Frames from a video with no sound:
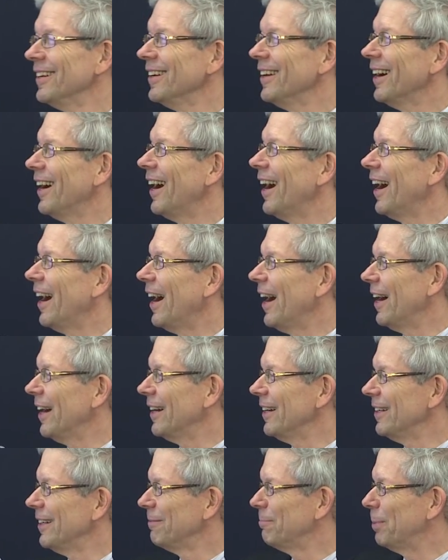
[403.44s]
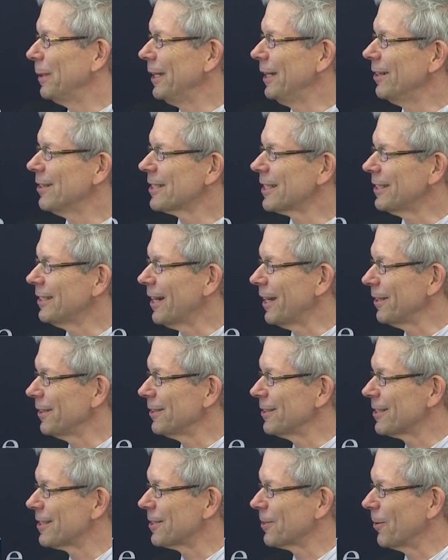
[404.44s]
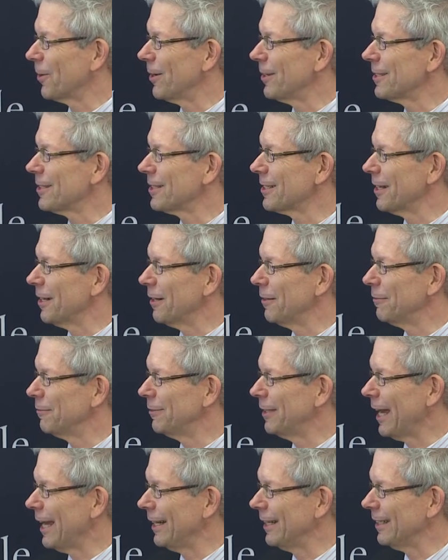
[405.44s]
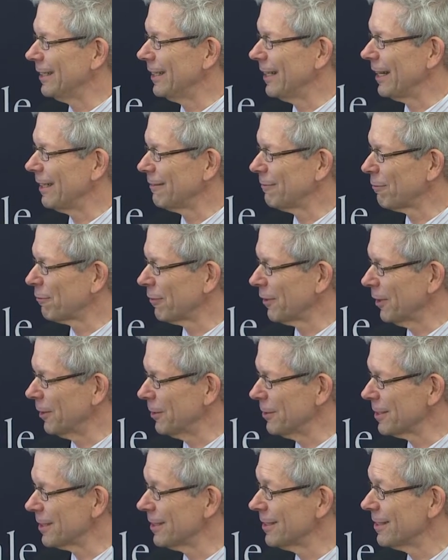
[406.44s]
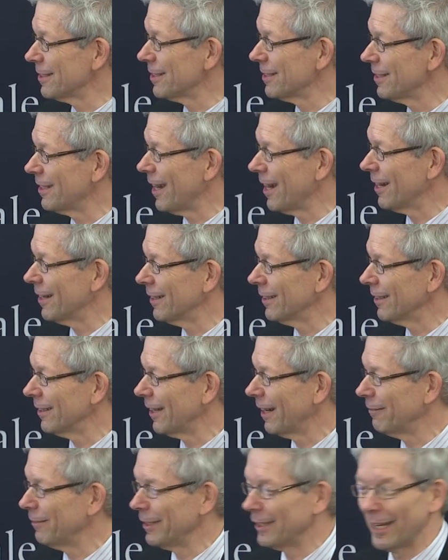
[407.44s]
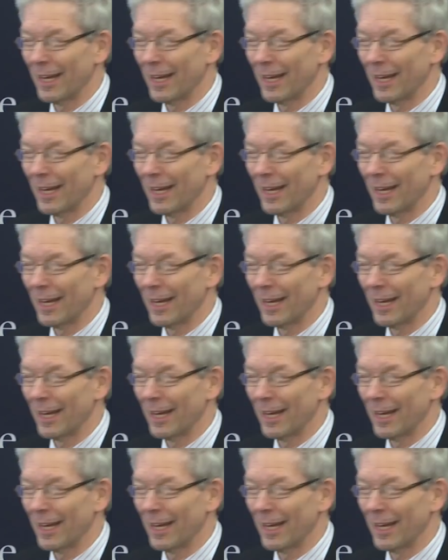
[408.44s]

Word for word: Uh, but here's another source of data that flows into Yale every